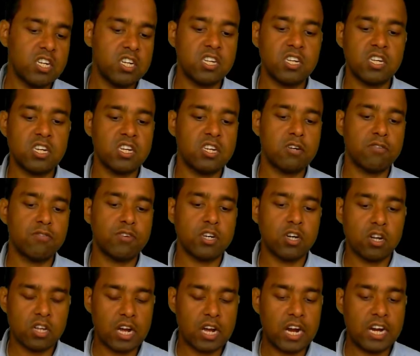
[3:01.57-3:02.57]
is changing
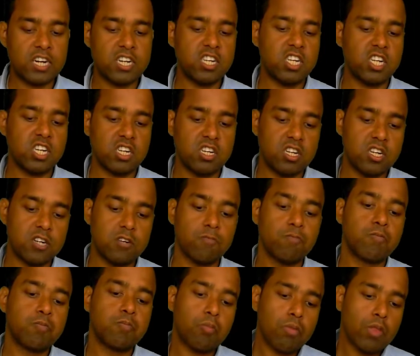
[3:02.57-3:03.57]
because the height is changing.
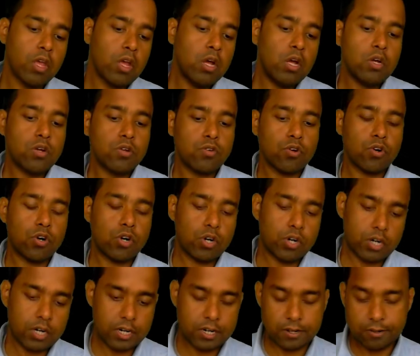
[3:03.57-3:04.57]

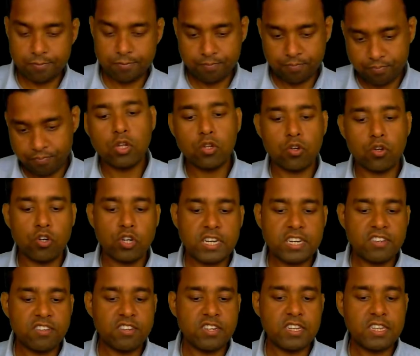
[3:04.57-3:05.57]
So you
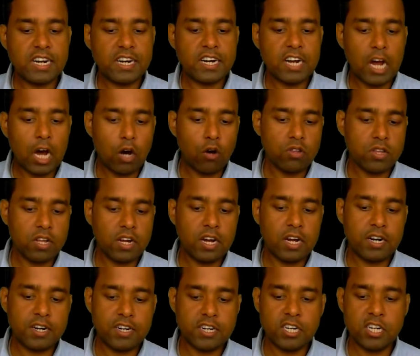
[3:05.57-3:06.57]
can see that how
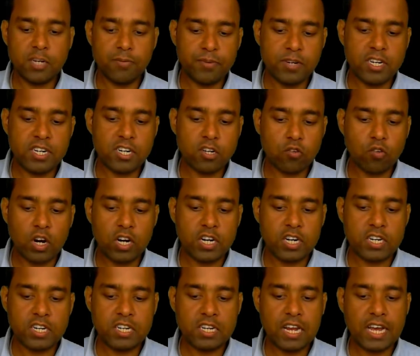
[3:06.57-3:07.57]
that independent
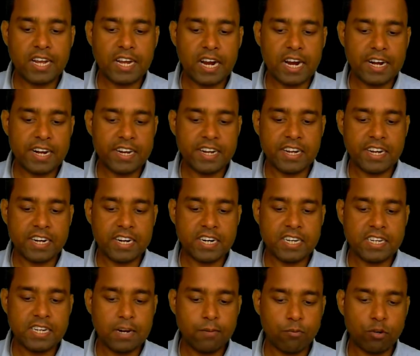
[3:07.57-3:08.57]
quantities like kinetic
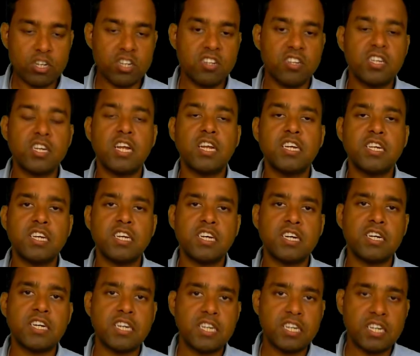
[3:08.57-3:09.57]
energy and potential
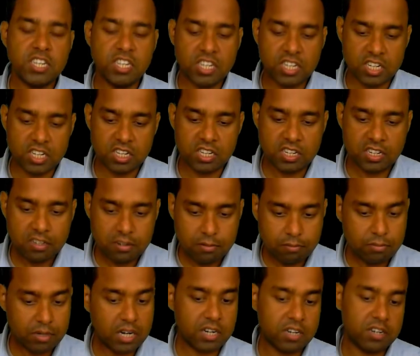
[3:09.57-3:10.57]
energy is changing,
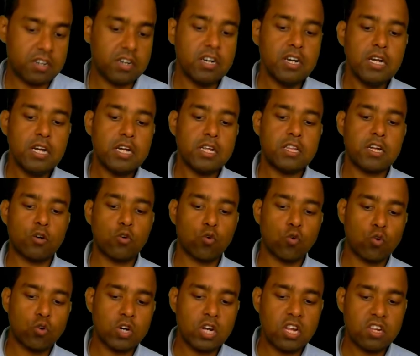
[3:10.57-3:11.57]
but the
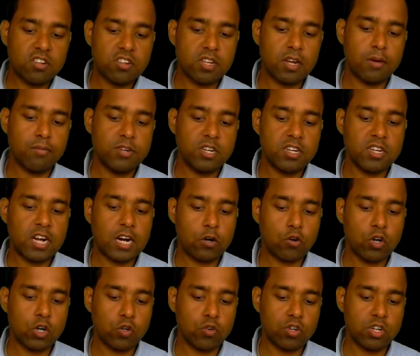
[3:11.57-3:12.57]
total sum is not
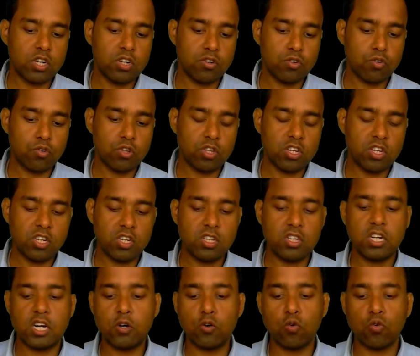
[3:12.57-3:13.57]
going to change. So this is
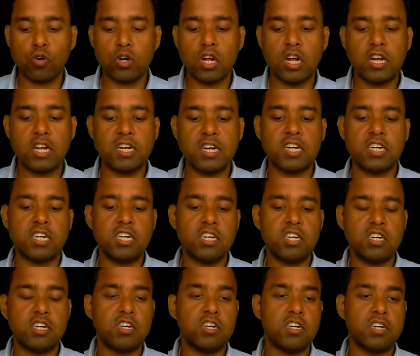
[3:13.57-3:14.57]
the total
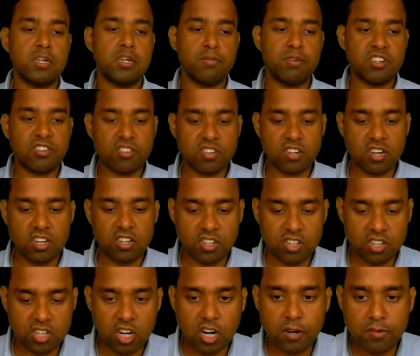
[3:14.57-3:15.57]
energy remains
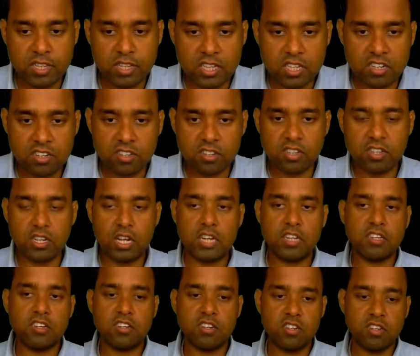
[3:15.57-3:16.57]
conserved in this,
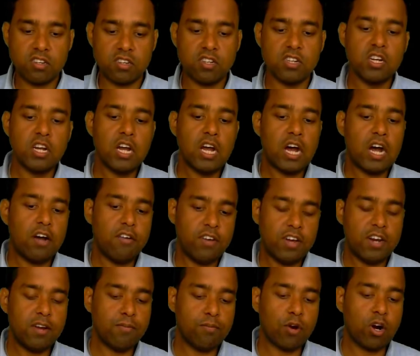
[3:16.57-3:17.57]
and this is a
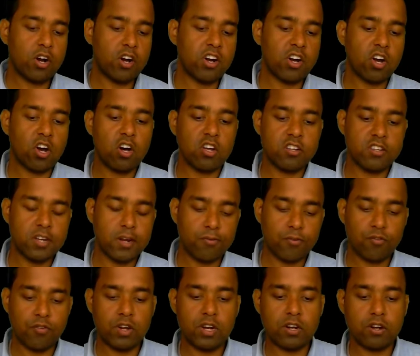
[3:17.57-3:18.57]
very important
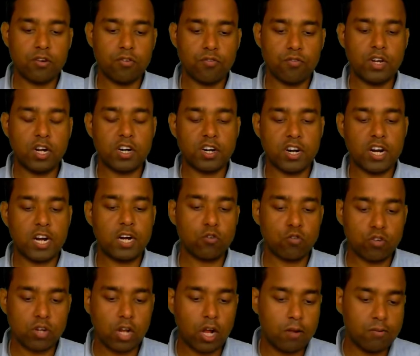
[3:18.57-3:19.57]
concept when we are trying to
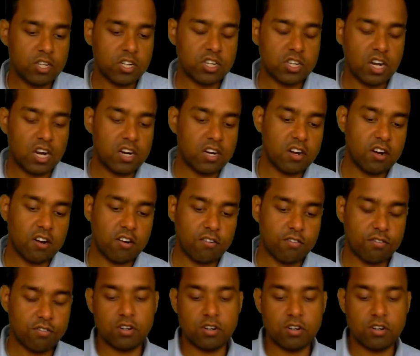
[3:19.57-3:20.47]
solve these kind of